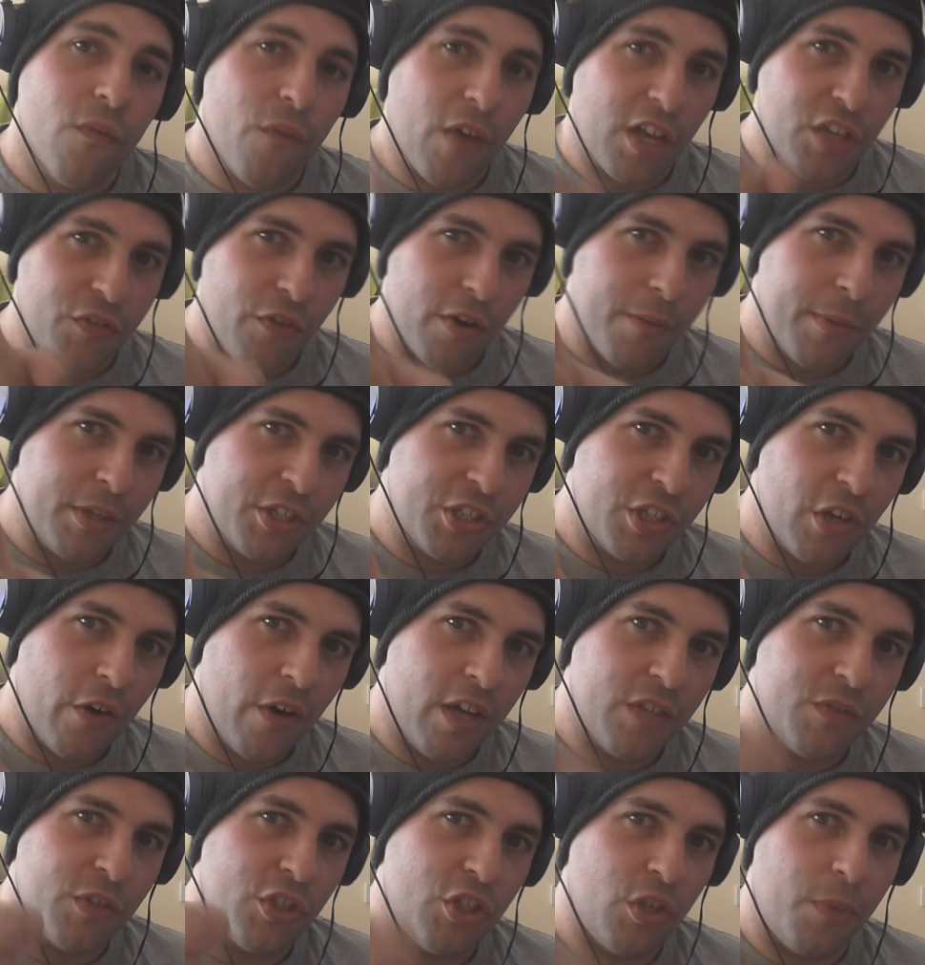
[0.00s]
thanks very much,
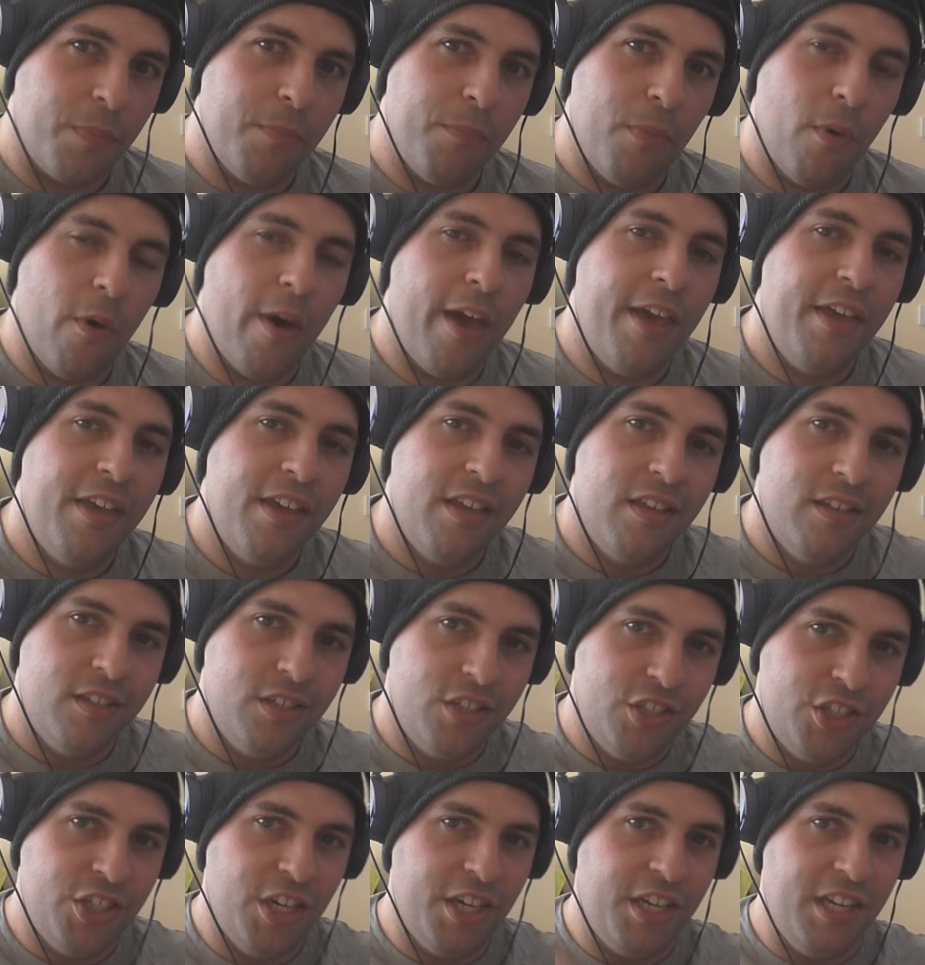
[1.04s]
guys, for stopping by,
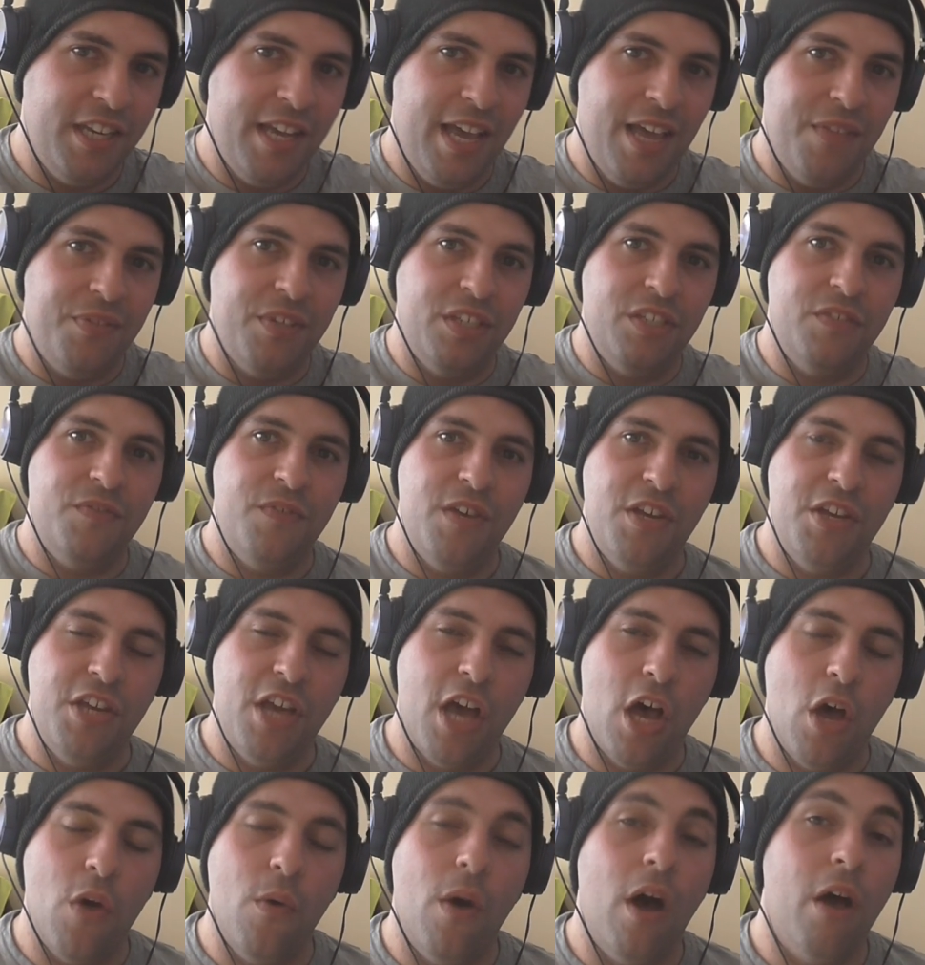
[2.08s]
checking out this
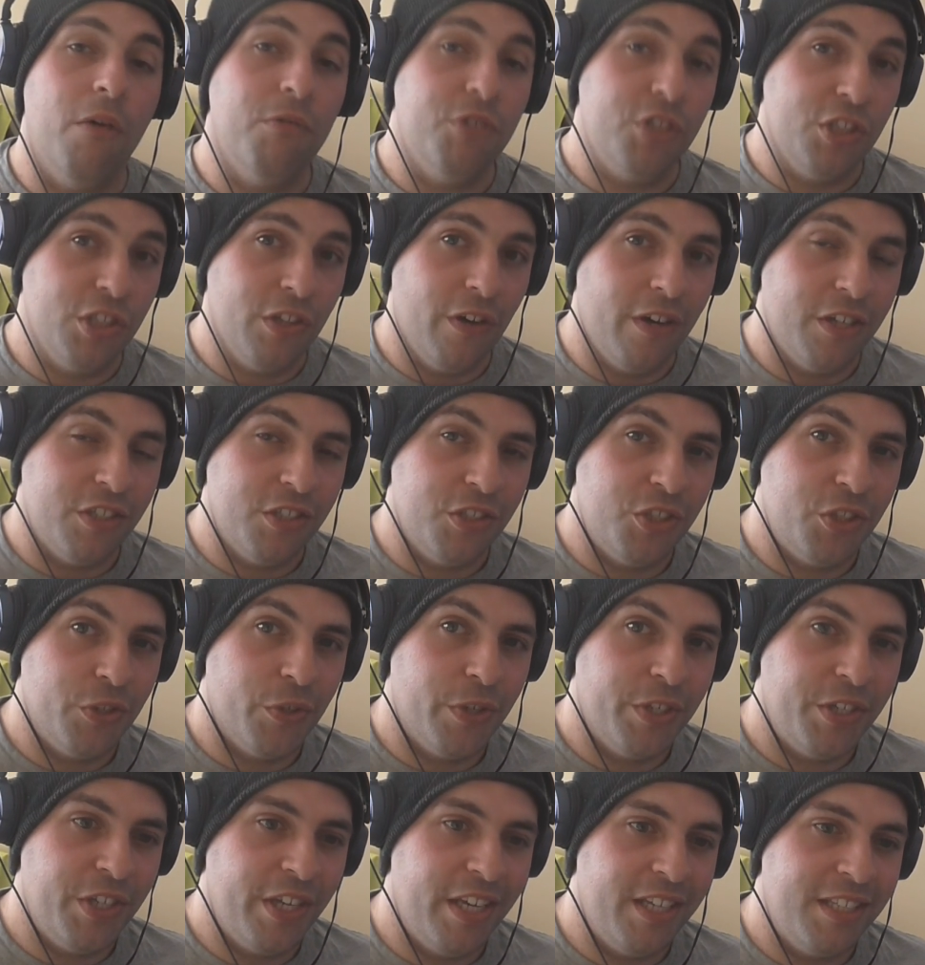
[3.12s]
video. I hope you guys
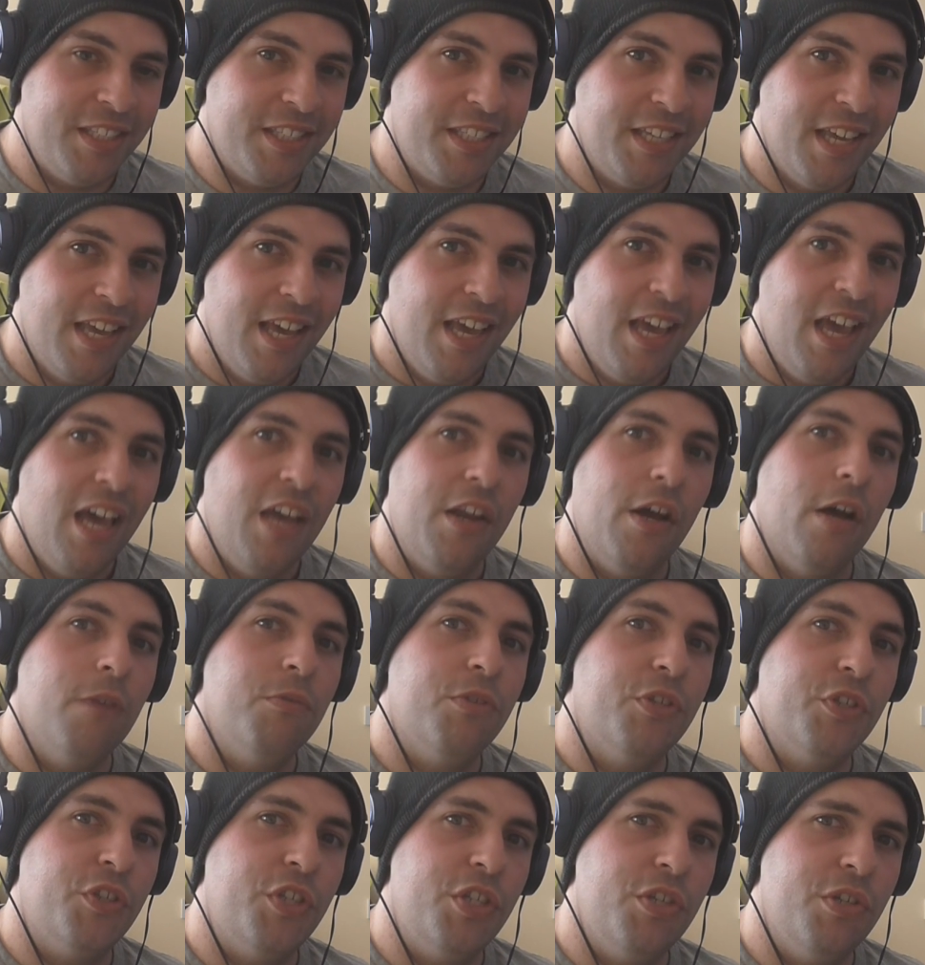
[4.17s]
enjoyed it, and I
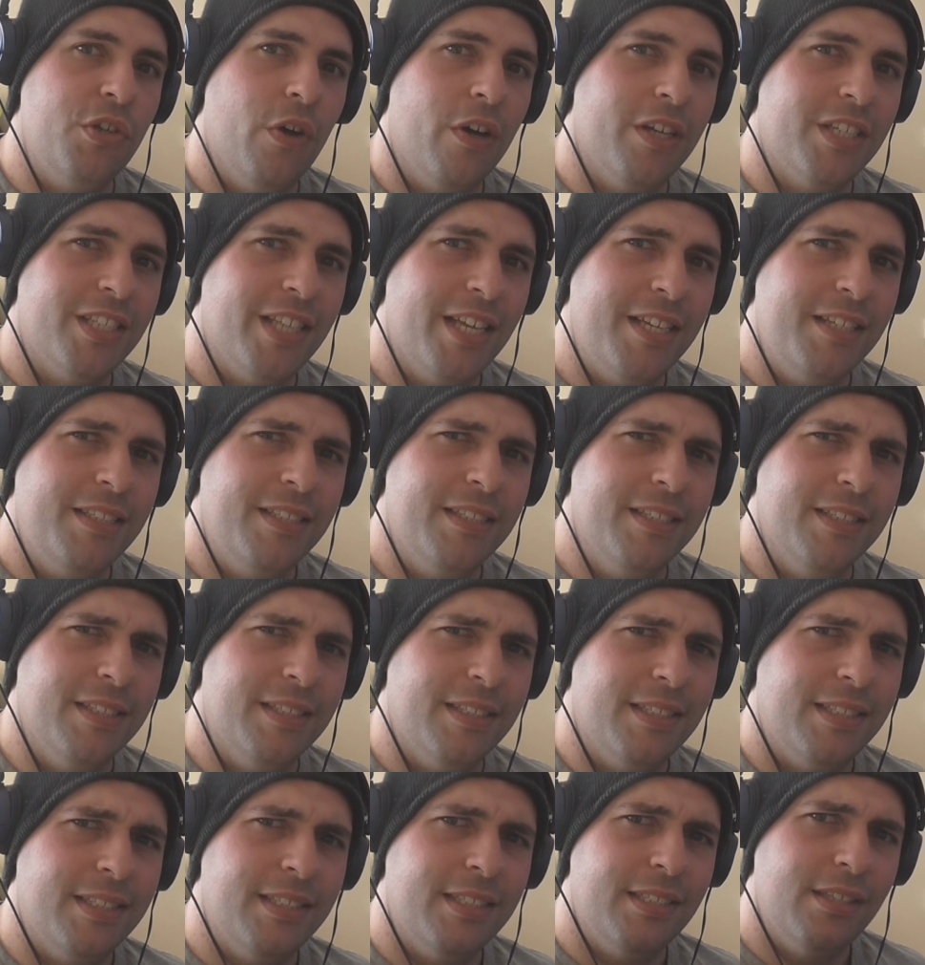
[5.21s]
hope to see you guys later
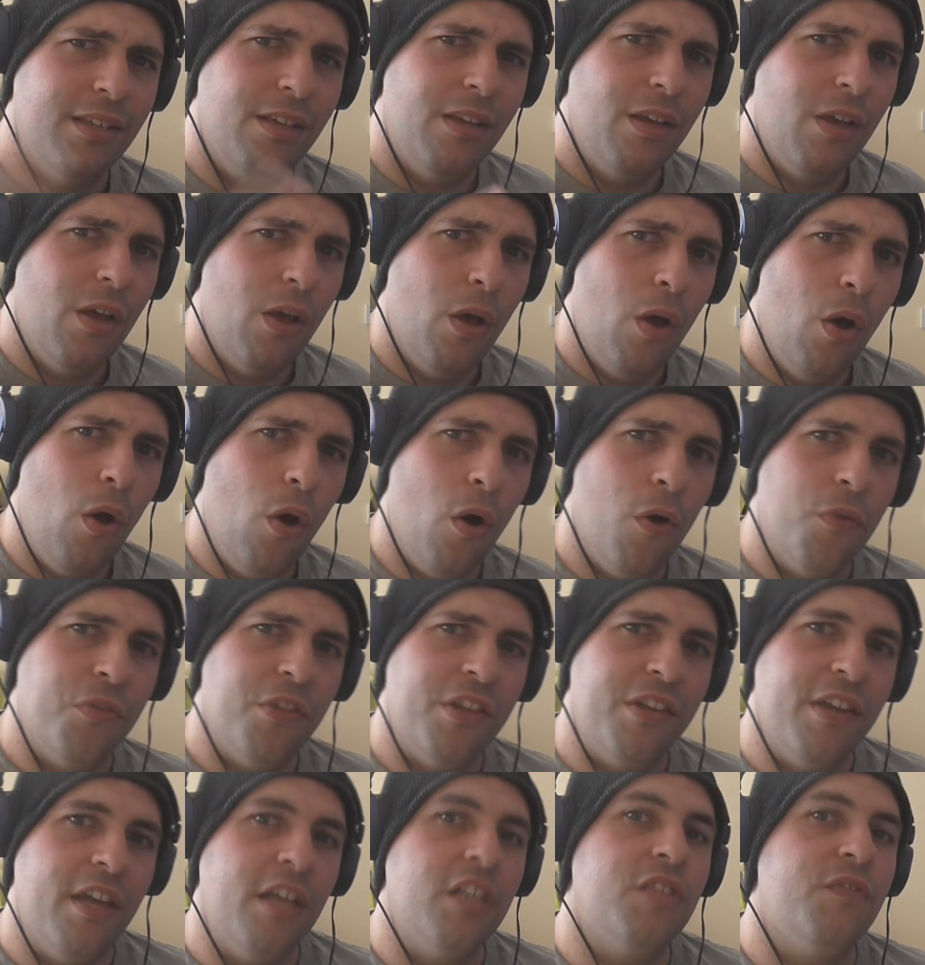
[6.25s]

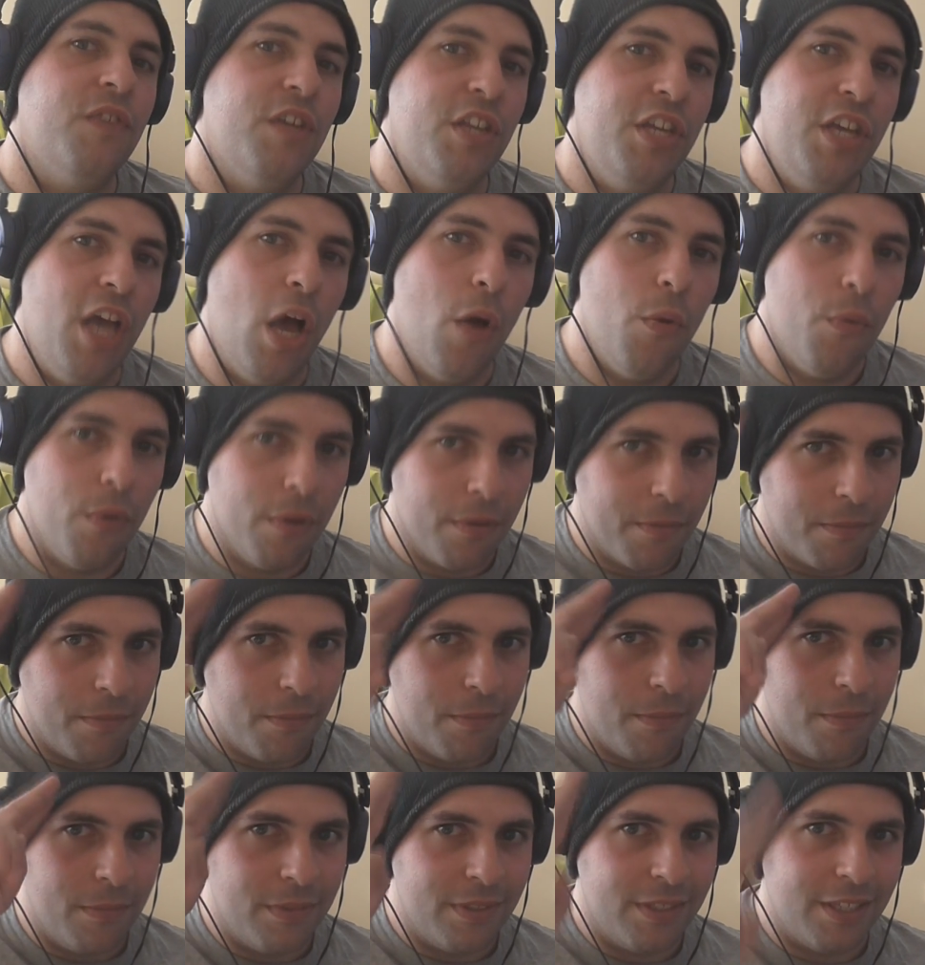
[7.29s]
on the next video.
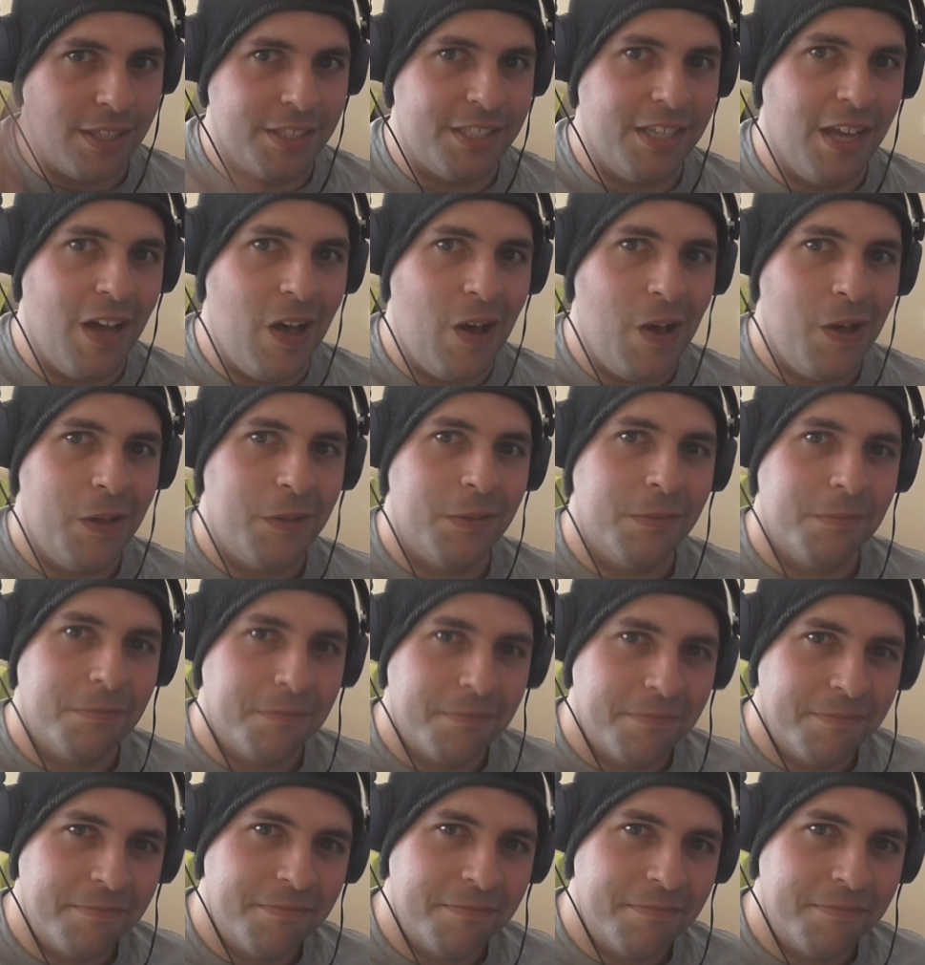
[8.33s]
Ta-ta.